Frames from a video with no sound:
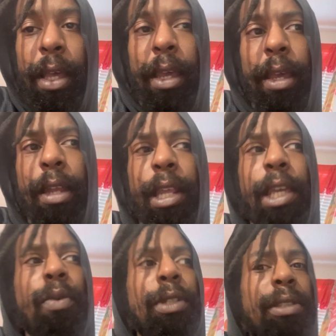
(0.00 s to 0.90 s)
And
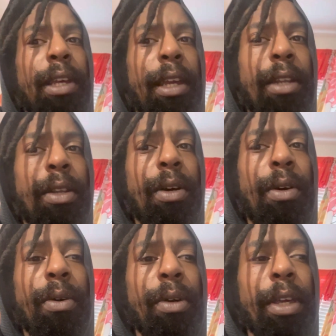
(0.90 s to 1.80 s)
he was saying,
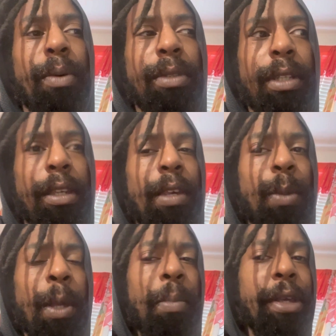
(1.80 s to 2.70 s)
it was to keep
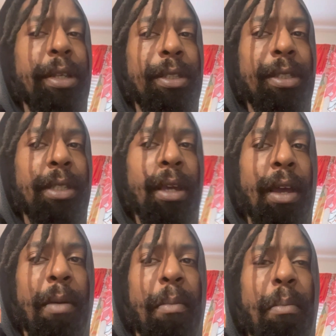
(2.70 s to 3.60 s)
the peace,
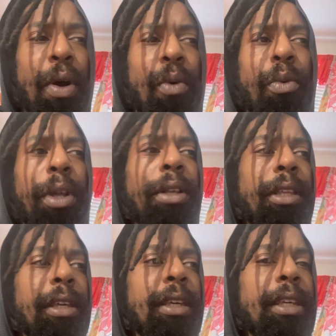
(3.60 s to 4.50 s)
but
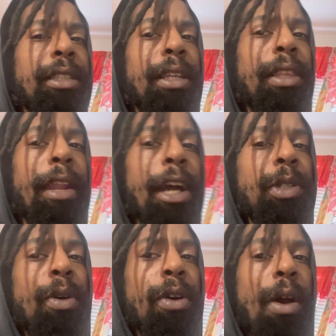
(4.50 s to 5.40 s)
really he sent the
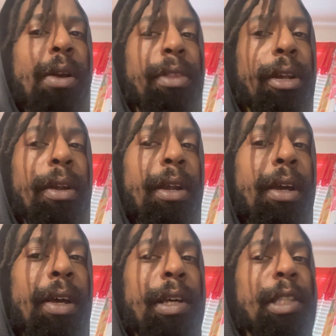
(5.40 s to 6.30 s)
National Guard there
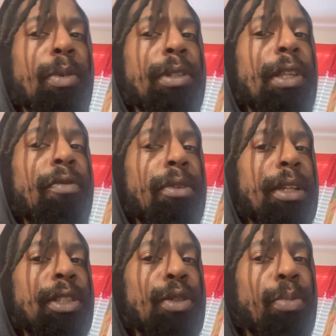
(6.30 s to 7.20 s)

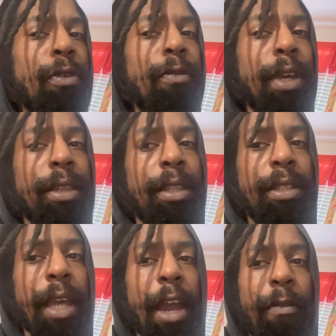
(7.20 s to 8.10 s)
specifically to prevent these
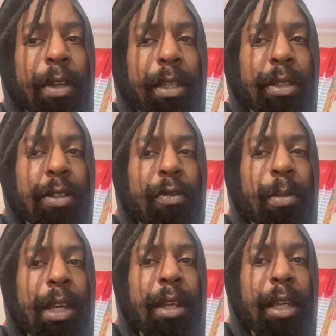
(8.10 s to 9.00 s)
Africans from
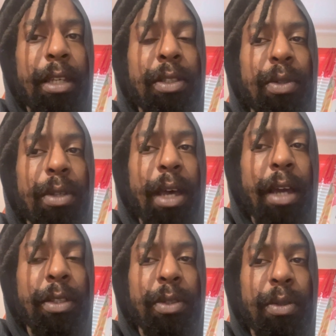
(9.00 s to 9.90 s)
getting into the
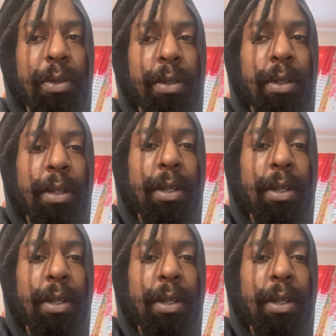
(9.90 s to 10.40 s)
high school.